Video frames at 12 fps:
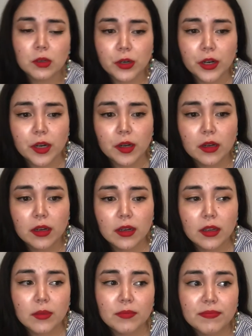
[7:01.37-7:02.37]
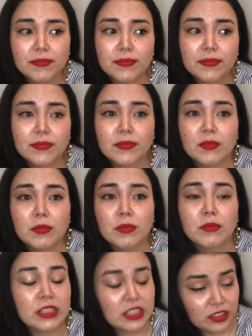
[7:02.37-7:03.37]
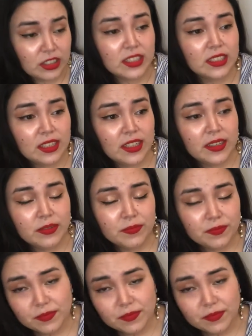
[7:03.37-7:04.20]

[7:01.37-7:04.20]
or what did you just say?